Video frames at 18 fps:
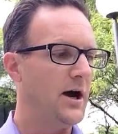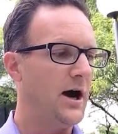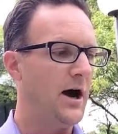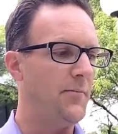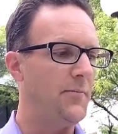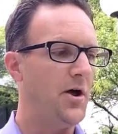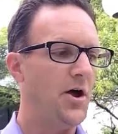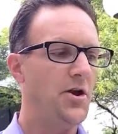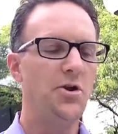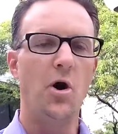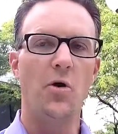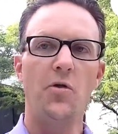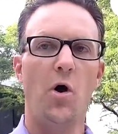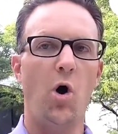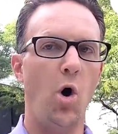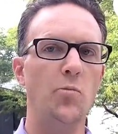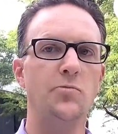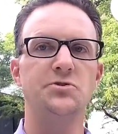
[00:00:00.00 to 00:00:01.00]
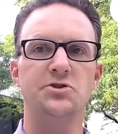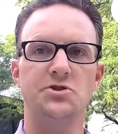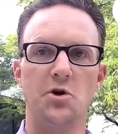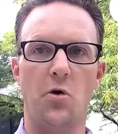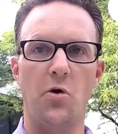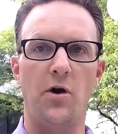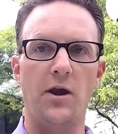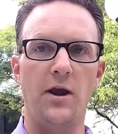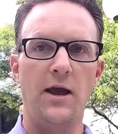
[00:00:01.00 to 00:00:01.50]
Know the home
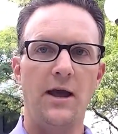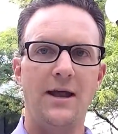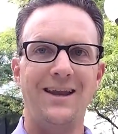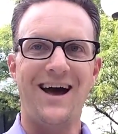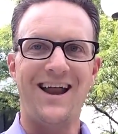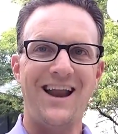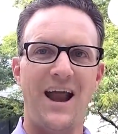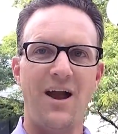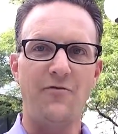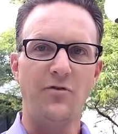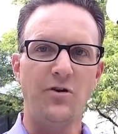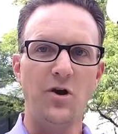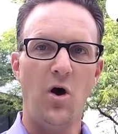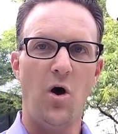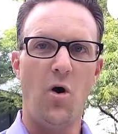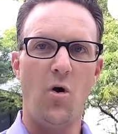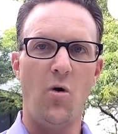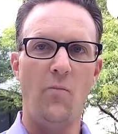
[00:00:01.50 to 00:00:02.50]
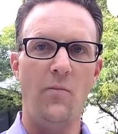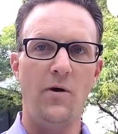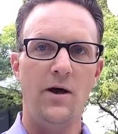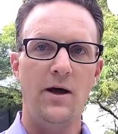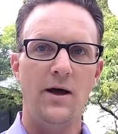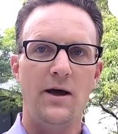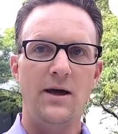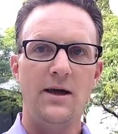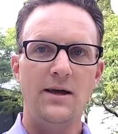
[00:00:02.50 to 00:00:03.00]
story. Not every
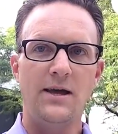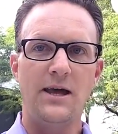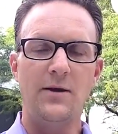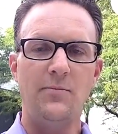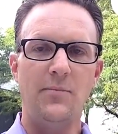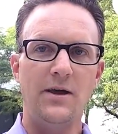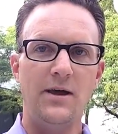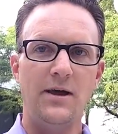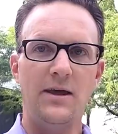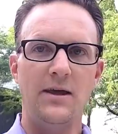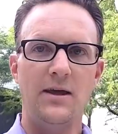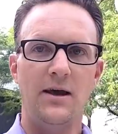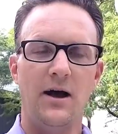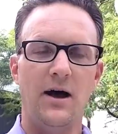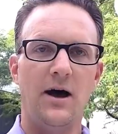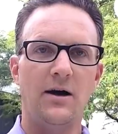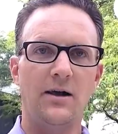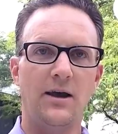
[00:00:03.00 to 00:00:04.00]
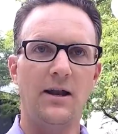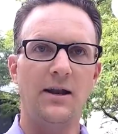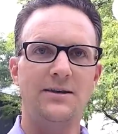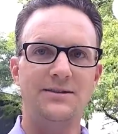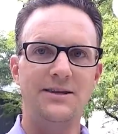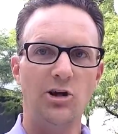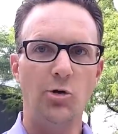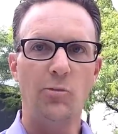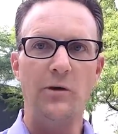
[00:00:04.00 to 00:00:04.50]
home can
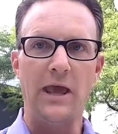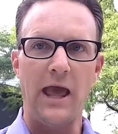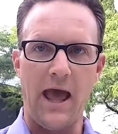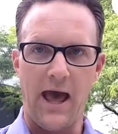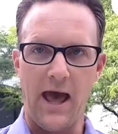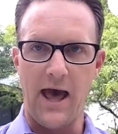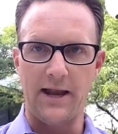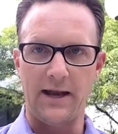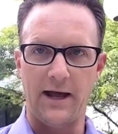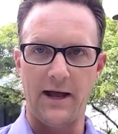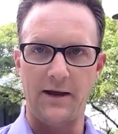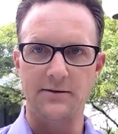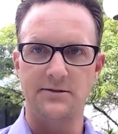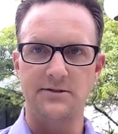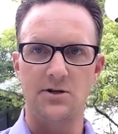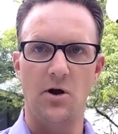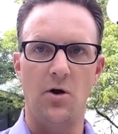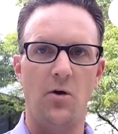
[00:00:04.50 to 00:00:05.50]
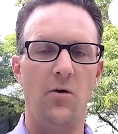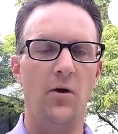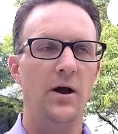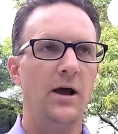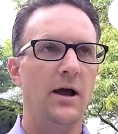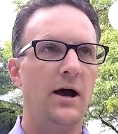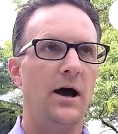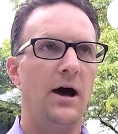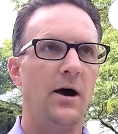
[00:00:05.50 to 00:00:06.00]
a deal be had on. So
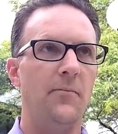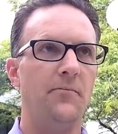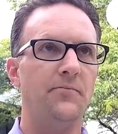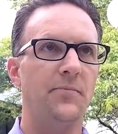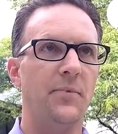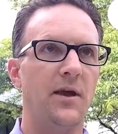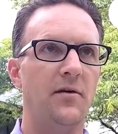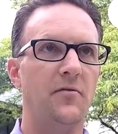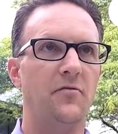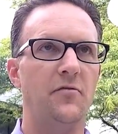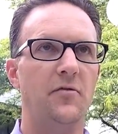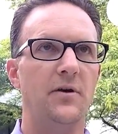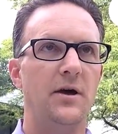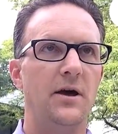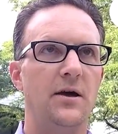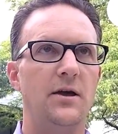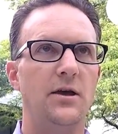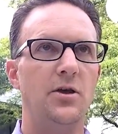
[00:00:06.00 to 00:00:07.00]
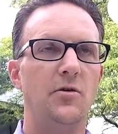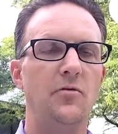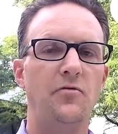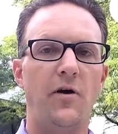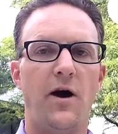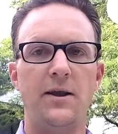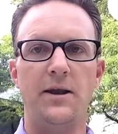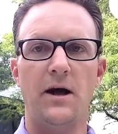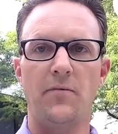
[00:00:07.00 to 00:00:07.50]
if you
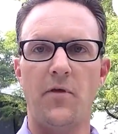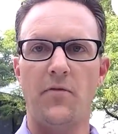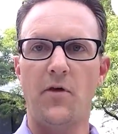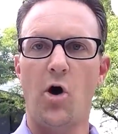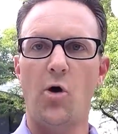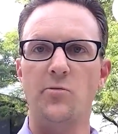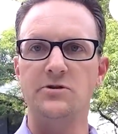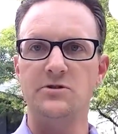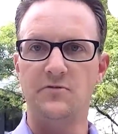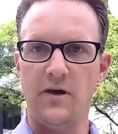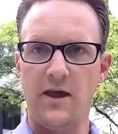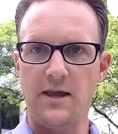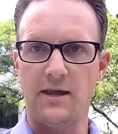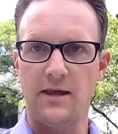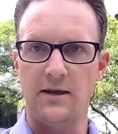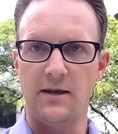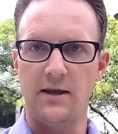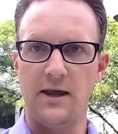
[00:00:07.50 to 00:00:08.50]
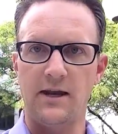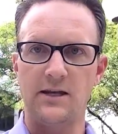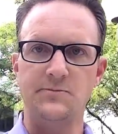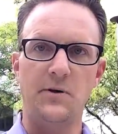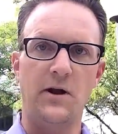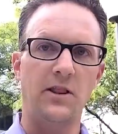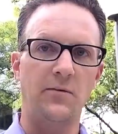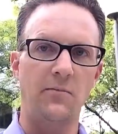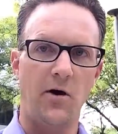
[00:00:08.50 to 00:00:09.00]
find out that the home is vacant and
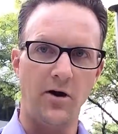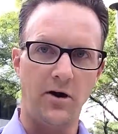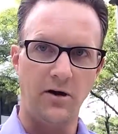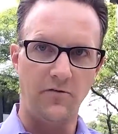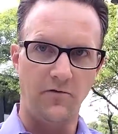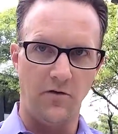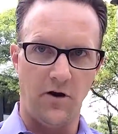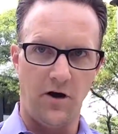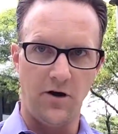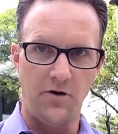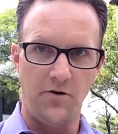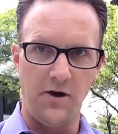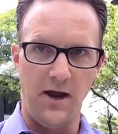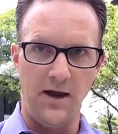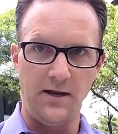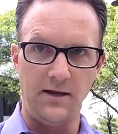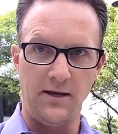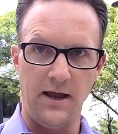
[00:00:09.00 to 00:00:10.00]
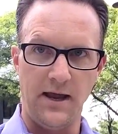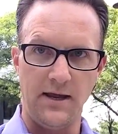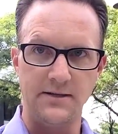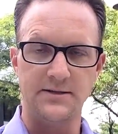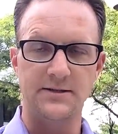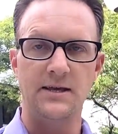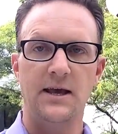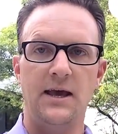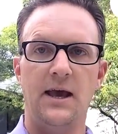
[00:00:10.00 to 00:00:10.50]
it's been on the market for 180
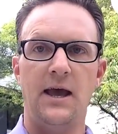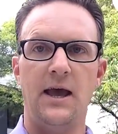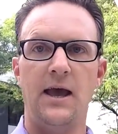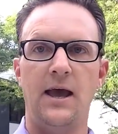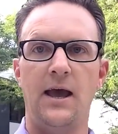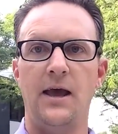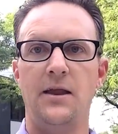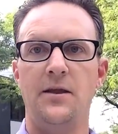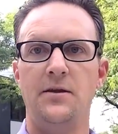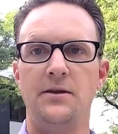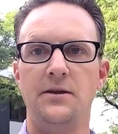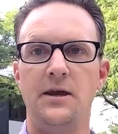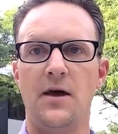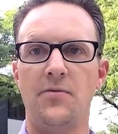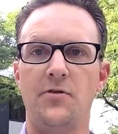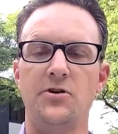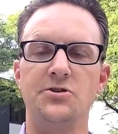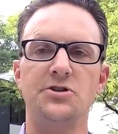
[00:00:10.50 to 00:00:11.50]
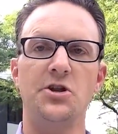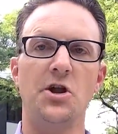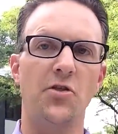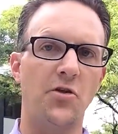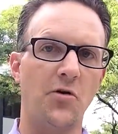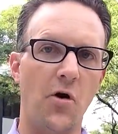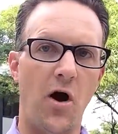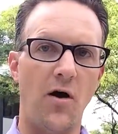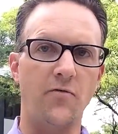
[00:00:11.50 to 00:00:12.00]
days and yet there's
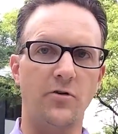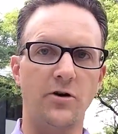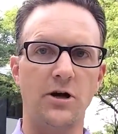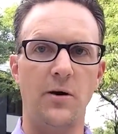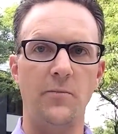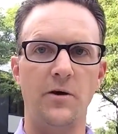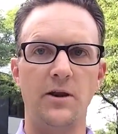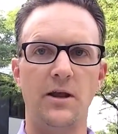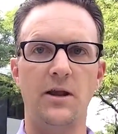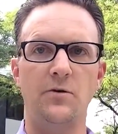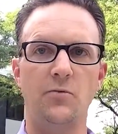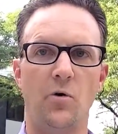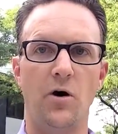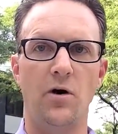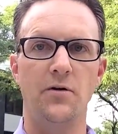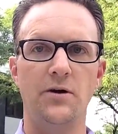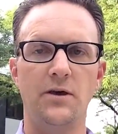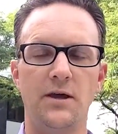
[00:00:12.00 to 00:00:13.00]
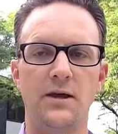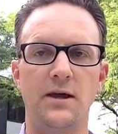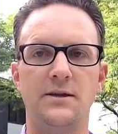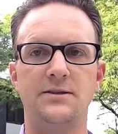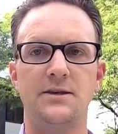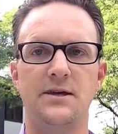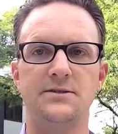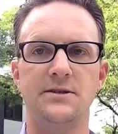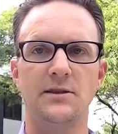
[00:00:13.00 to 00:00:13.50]
another offer coming in, well,
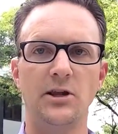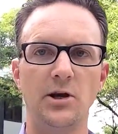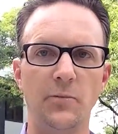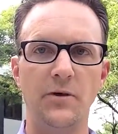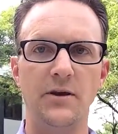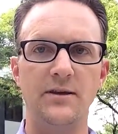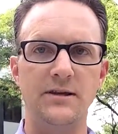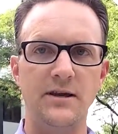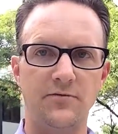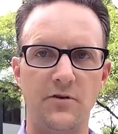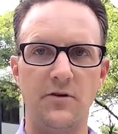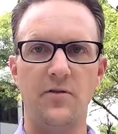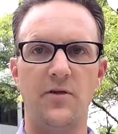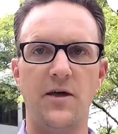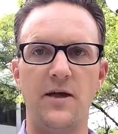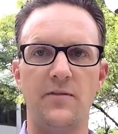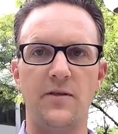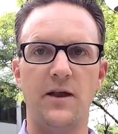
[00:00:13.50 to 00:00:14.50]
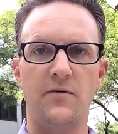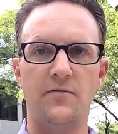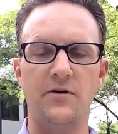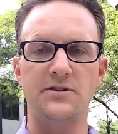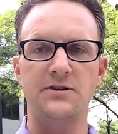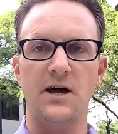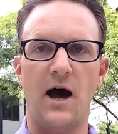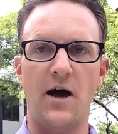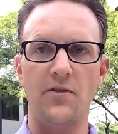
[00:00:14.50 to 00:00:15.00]
it's a little bit of a different thing than
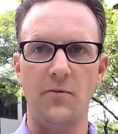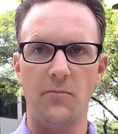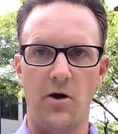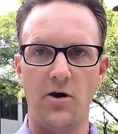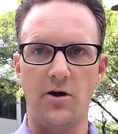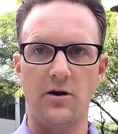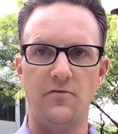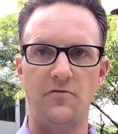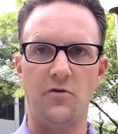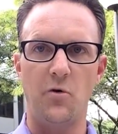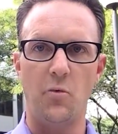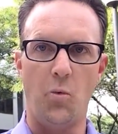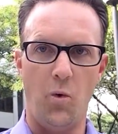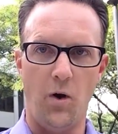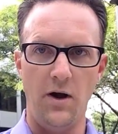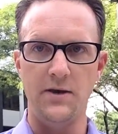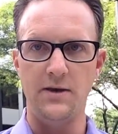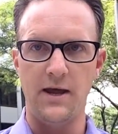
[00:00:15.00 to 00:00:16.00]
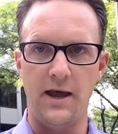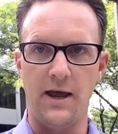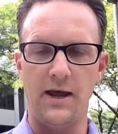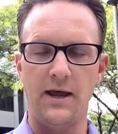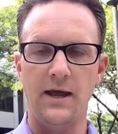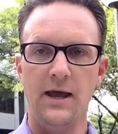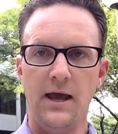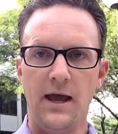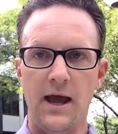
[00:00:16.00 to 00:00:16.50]
if it's on the market for 1
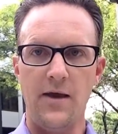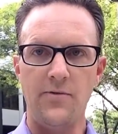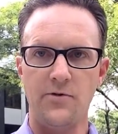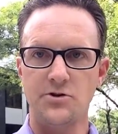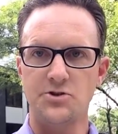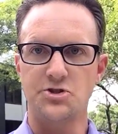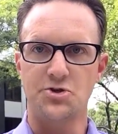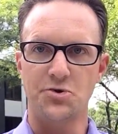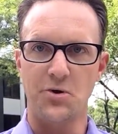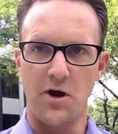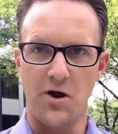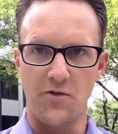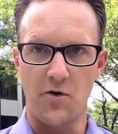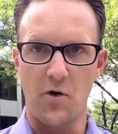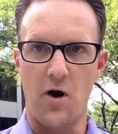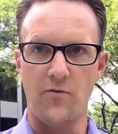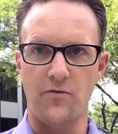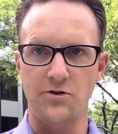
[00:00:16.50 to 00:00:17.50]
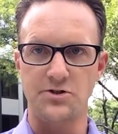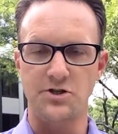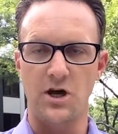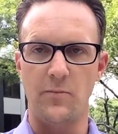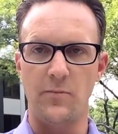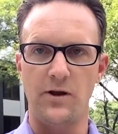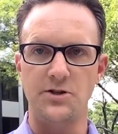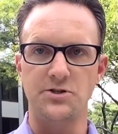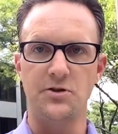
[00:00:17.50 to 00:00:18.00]
day and there's 3 other offers
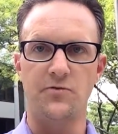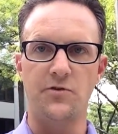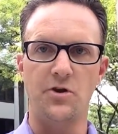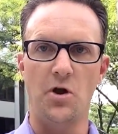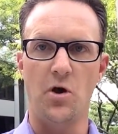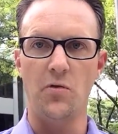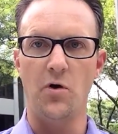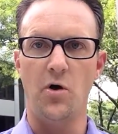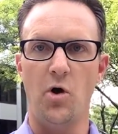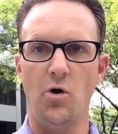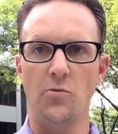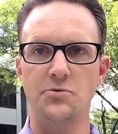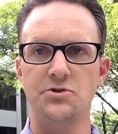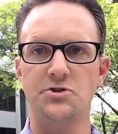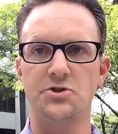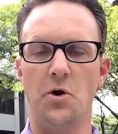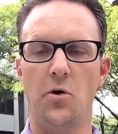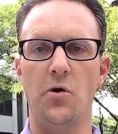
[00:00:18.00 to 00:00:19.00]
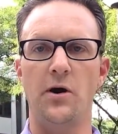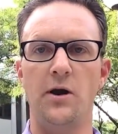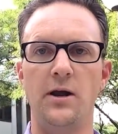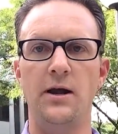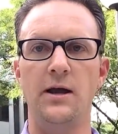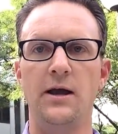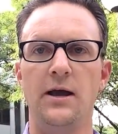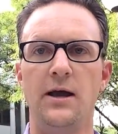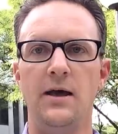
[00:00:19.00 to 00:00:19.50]
coming in. So if you know the home
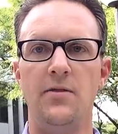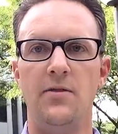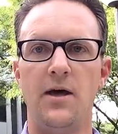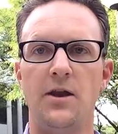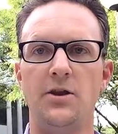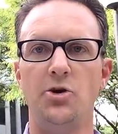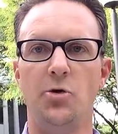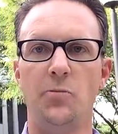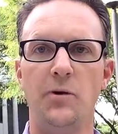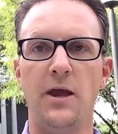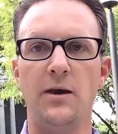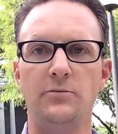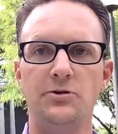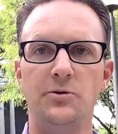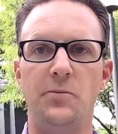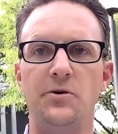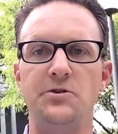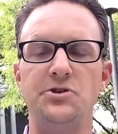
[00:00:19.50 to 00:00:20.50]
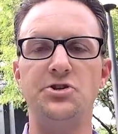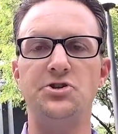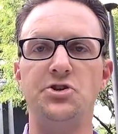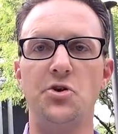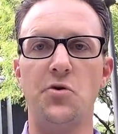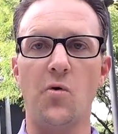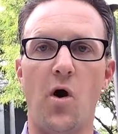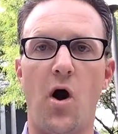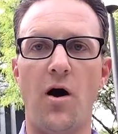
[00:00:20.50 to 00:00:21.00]
story, then you'll be able to
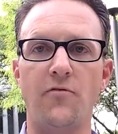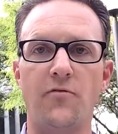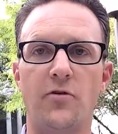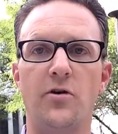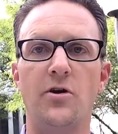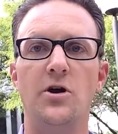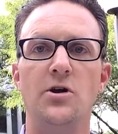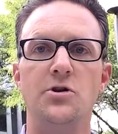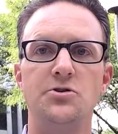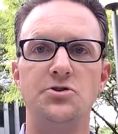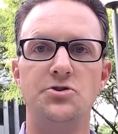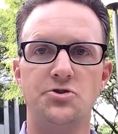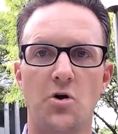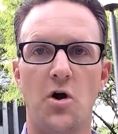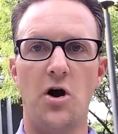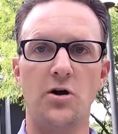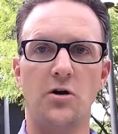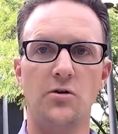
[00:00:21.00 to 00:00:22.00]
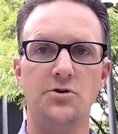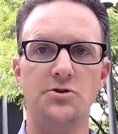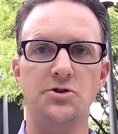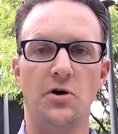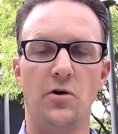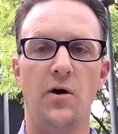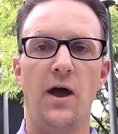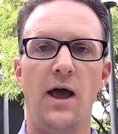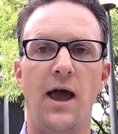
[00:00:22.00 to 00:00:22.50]
position your offer stronger.
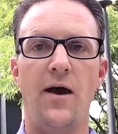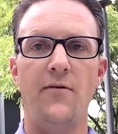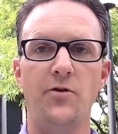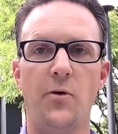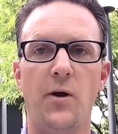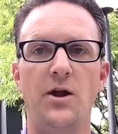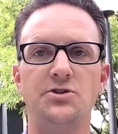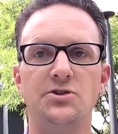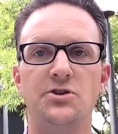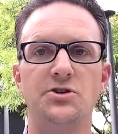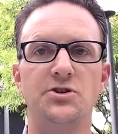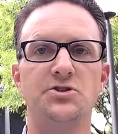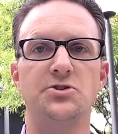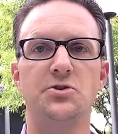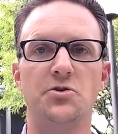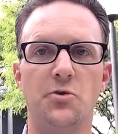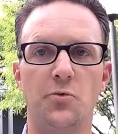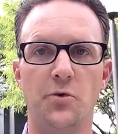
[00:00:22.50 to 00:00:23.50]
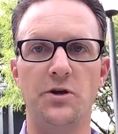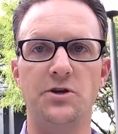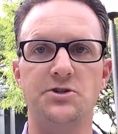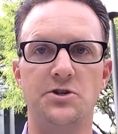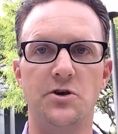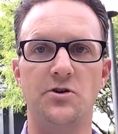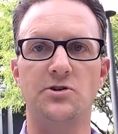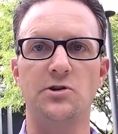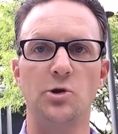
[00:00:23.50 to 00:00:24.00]
So have your agent just do the
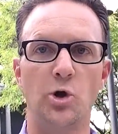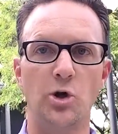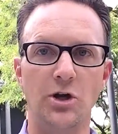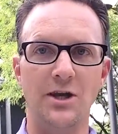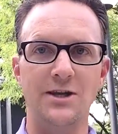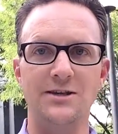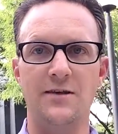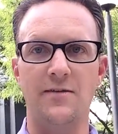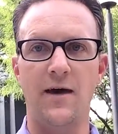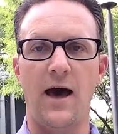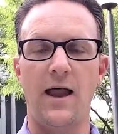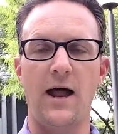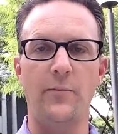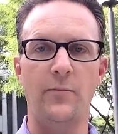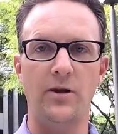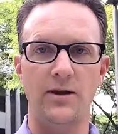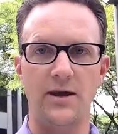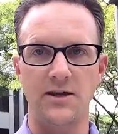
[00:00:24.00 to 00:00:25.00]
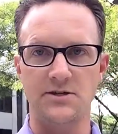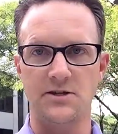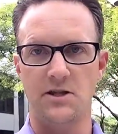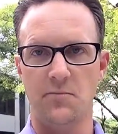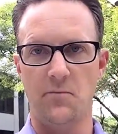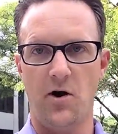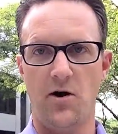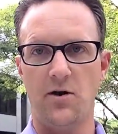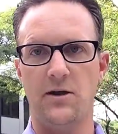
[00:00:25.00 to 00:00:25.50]
research. Look into that. How many days
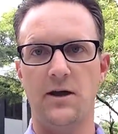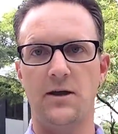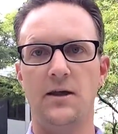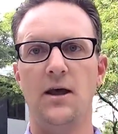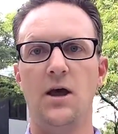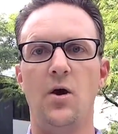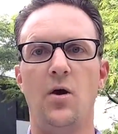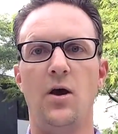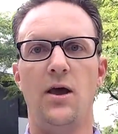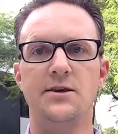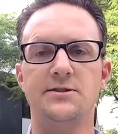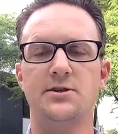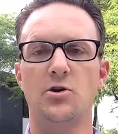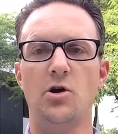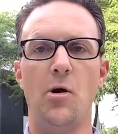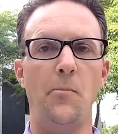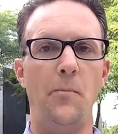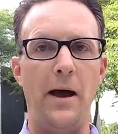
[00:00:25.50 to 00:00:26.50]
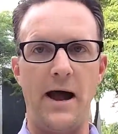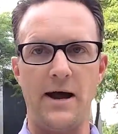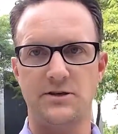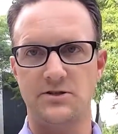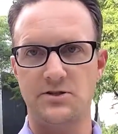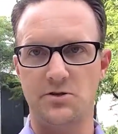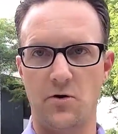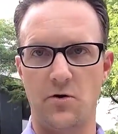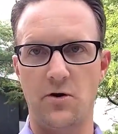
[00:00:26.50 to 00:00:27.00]
on the market? Is there a
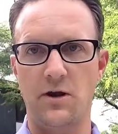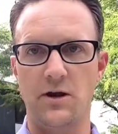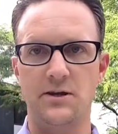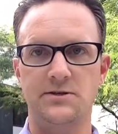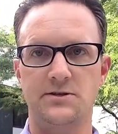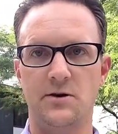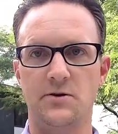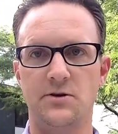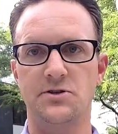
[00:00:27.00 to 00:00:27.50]
backstory?